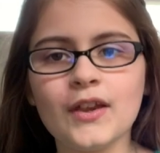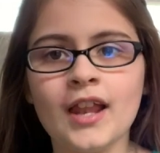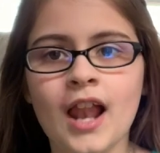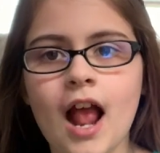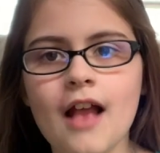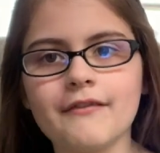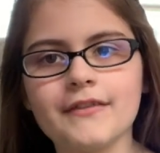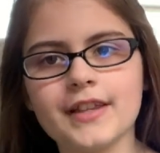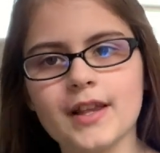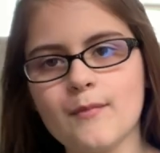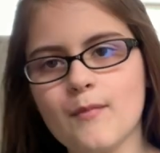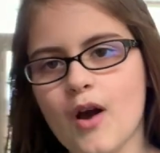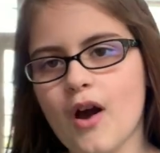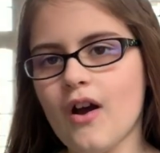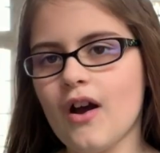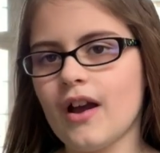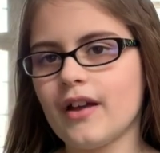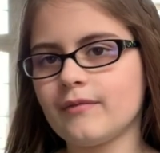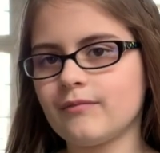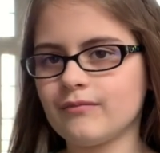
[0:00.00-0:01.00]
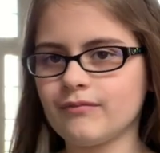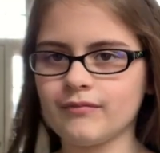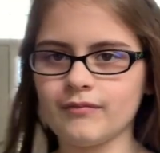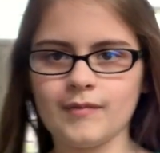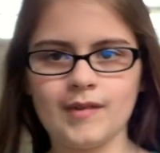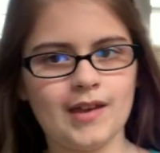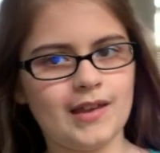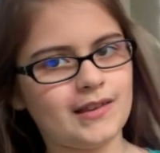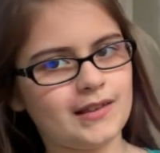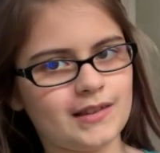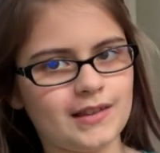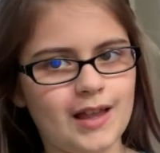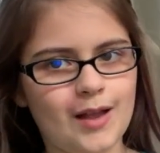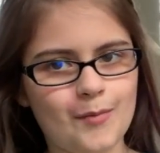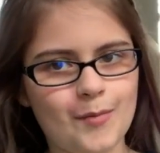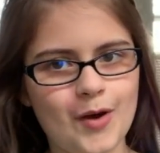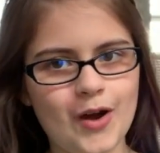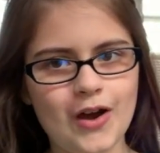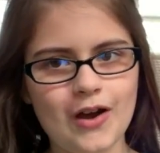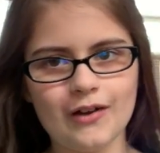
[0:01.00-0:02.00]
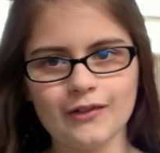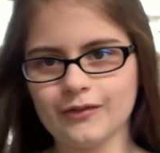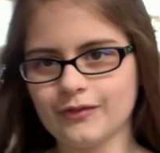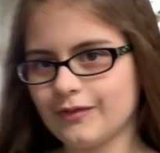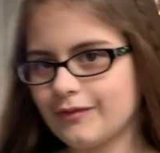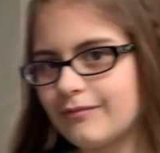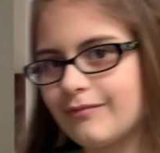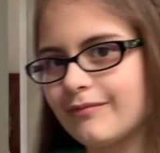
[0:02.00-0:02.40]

could have some on and some off.